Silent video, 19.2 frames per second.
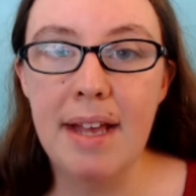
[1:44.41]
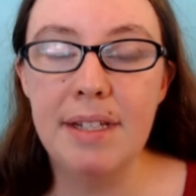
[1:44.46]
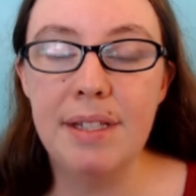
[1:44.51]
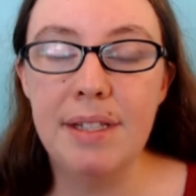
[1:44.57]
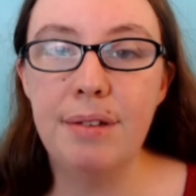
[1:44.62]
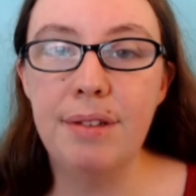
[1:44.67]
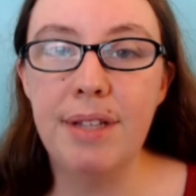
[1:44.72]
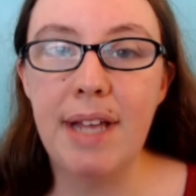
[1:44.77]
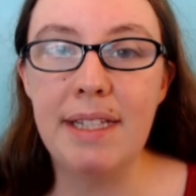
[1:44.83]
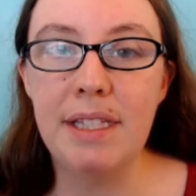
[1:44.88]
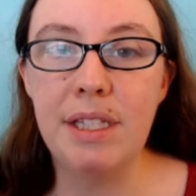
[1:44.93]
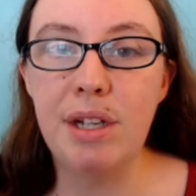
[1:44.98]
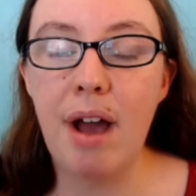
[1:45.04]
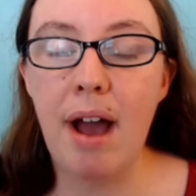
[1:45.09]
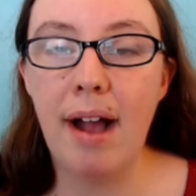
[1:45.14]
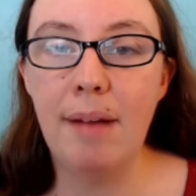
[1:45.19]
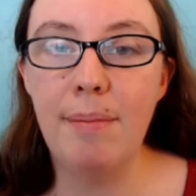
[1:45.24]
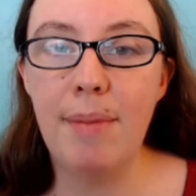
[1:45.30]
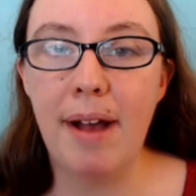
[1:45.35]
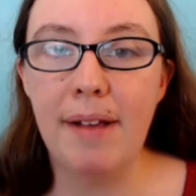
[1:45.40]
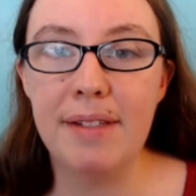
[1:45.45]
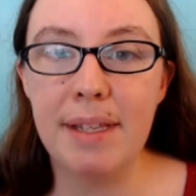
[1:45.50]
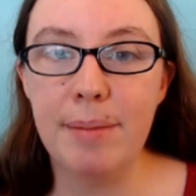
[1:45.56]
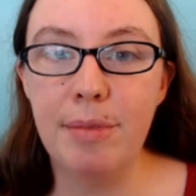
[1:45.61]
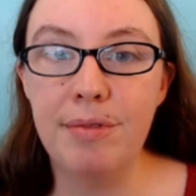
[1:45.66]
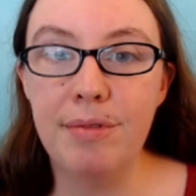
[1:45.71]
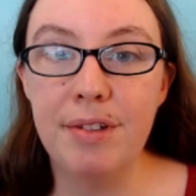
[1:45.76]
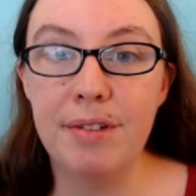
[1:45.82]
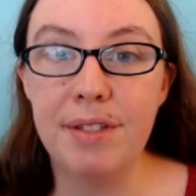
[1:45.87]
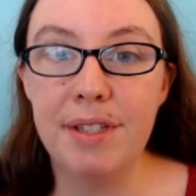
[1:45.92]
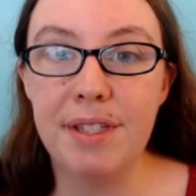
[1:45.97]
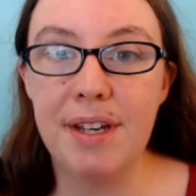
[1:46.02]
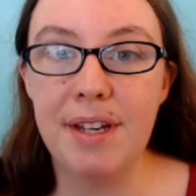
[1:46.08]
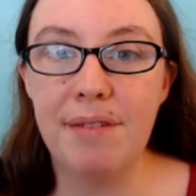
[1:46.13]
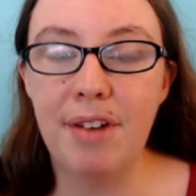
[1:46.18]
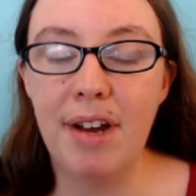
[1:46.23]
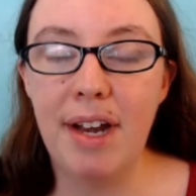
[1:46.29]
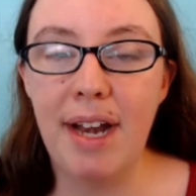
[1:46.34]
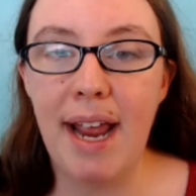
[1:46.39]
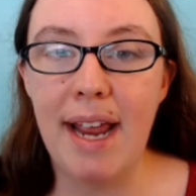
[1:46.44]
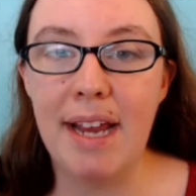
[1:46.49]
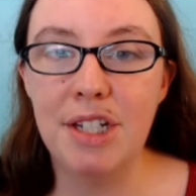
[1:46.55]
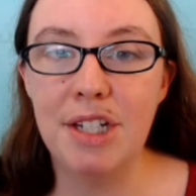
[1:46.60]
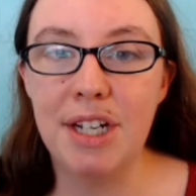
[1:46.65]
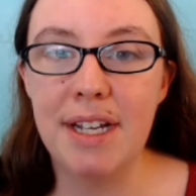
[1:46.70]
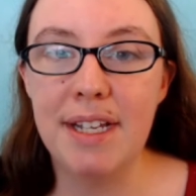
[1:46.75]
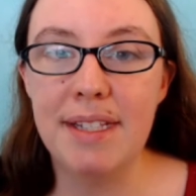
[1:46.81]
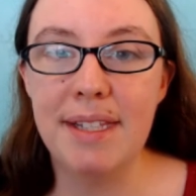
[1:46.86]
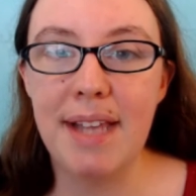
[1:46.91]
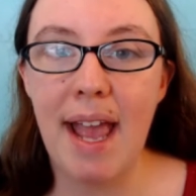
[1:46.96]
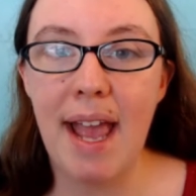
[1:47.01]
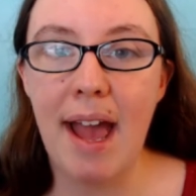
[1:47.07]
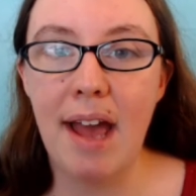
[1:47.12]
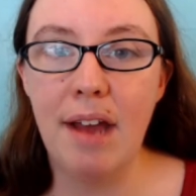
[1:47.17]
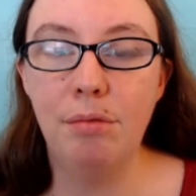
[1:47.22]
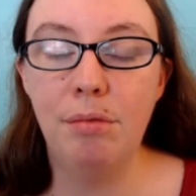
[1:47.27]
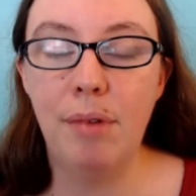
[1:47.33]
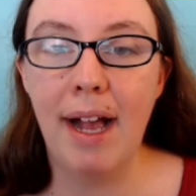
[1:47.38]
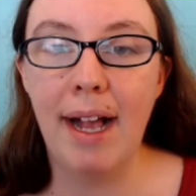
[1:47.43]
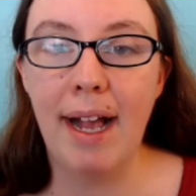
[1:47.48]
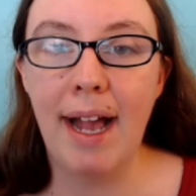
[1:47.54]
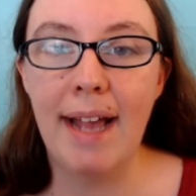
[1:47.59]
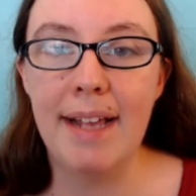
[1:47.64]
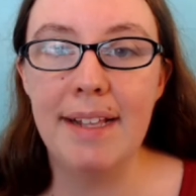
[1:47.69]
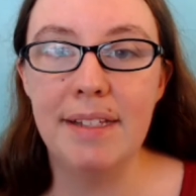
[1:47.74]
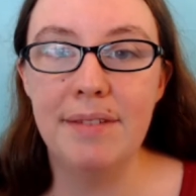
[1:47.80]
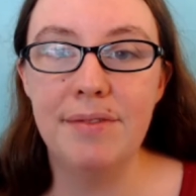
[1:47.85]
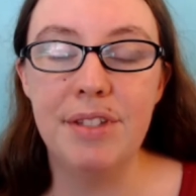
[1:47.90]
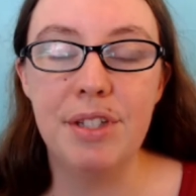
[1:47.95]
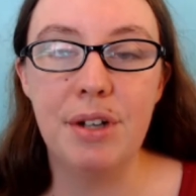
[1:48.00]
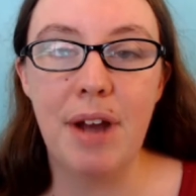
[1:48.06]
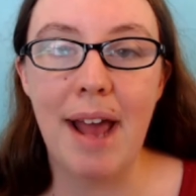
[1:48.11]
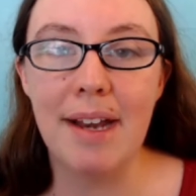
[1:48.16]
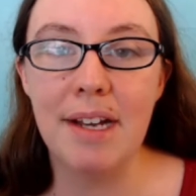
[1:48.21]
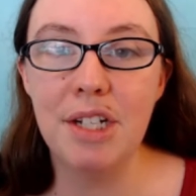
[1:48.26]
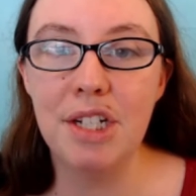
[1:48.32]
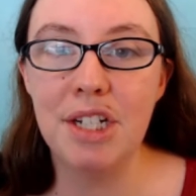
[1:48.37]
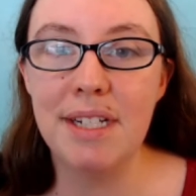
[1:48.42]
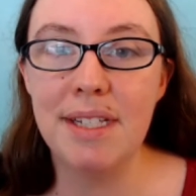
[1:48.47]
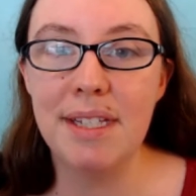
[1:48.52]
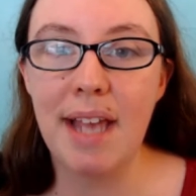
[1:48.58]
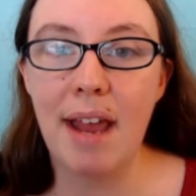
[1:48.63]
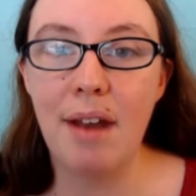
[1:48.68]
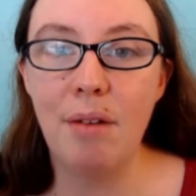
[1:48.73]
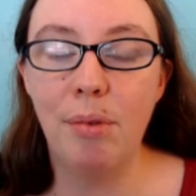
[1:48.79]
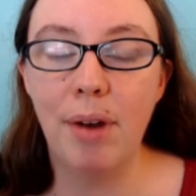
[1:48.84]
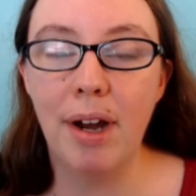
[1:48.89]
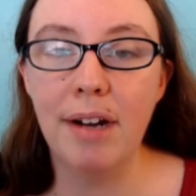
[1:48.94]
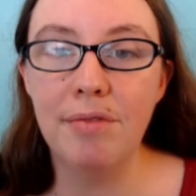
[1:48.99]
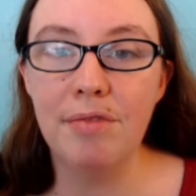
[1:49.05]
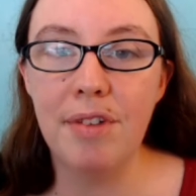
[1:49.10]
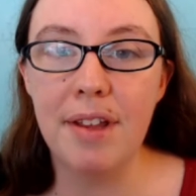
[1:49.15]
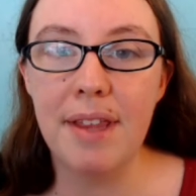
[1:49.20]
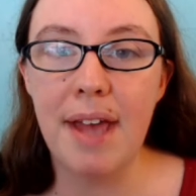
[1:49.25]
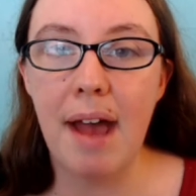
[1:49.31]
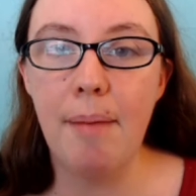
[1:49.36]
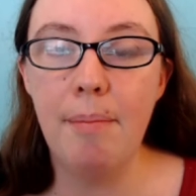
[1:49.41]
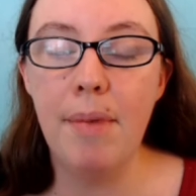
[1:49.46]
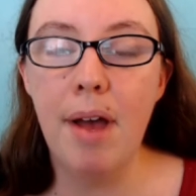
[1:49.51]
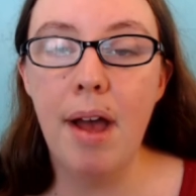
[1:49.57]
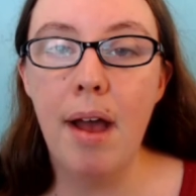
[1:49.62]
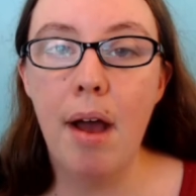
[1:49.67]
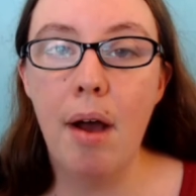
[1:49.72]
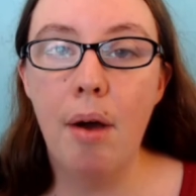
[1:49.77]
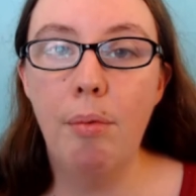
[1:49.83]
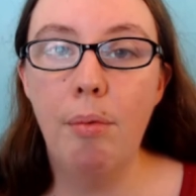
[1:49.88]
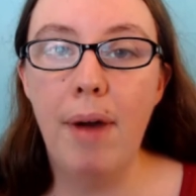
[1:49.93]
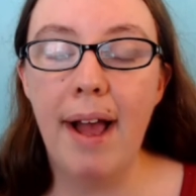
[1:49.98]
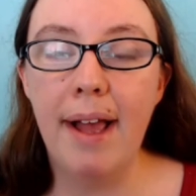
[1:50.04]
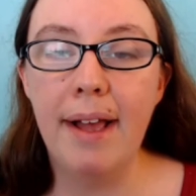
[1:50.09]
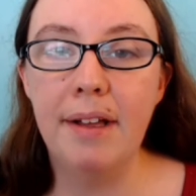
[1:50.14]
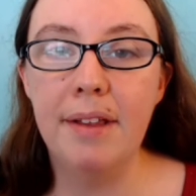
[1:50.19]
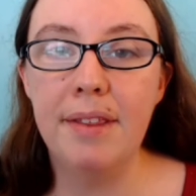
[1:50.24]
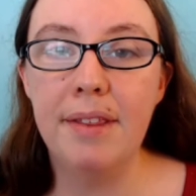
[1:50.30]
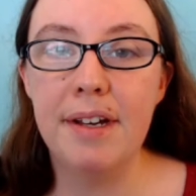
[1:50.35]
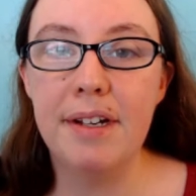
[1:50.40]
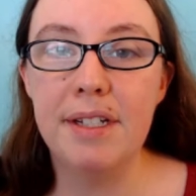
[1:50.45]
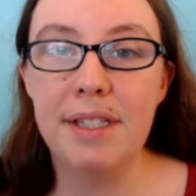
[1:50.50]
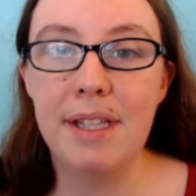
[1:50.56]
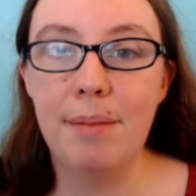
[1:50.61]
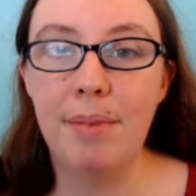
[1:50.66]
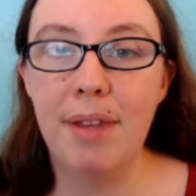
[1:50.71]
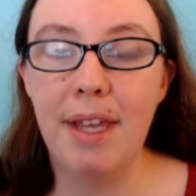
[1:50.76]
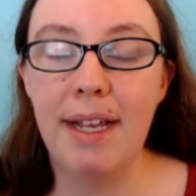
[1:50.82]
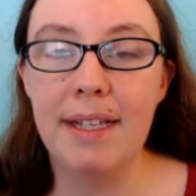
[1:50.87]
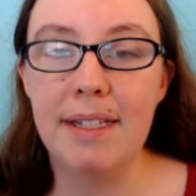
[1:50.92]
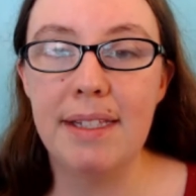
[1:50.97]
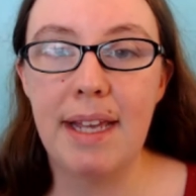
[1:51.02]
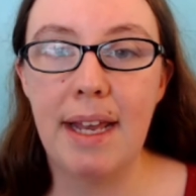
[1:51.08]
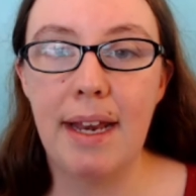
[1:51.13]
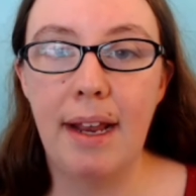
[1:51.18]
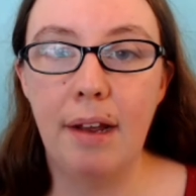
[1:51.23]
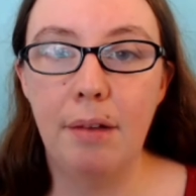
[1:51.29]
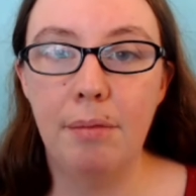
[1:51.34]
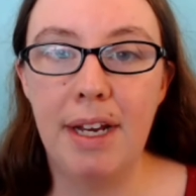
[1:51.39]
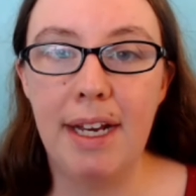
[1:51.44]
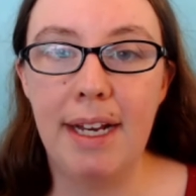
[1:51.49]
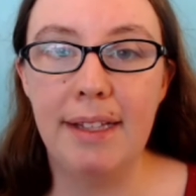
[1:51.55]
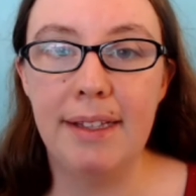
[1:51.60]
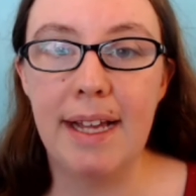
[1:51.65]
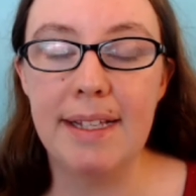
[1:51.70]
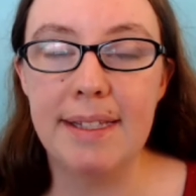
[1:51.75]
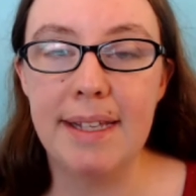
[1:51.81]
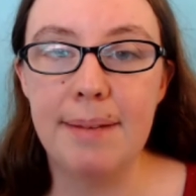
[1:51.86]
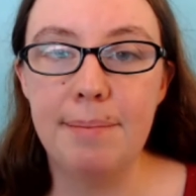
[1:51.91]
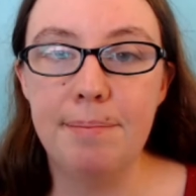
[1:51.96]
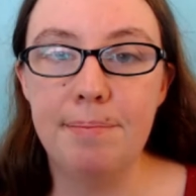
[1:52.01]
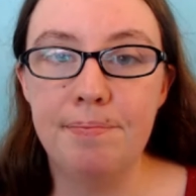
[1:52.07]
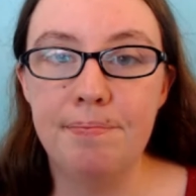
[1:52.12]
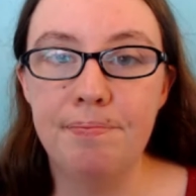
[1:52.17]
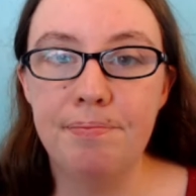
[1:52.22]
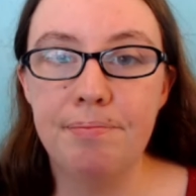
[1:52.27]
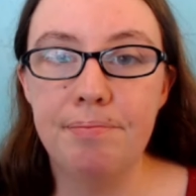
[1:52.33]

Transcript: So let's talk about some of those different ages and what kinds of strategies can work for them while their sibling is getting a reading lesson.